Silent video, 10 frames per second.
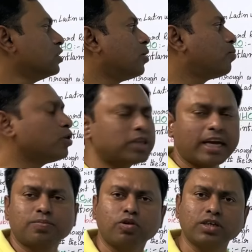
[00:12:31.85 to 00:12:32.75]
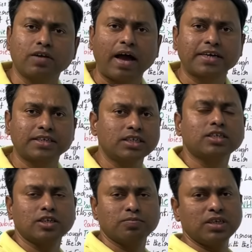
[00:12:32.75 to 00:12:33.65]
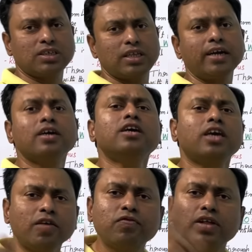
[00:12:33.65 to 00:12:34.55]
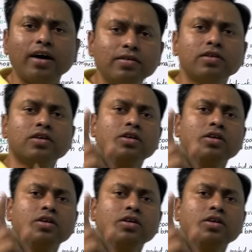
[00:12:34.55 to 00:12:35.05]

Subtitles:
The post-exposure vaccines, it means that if the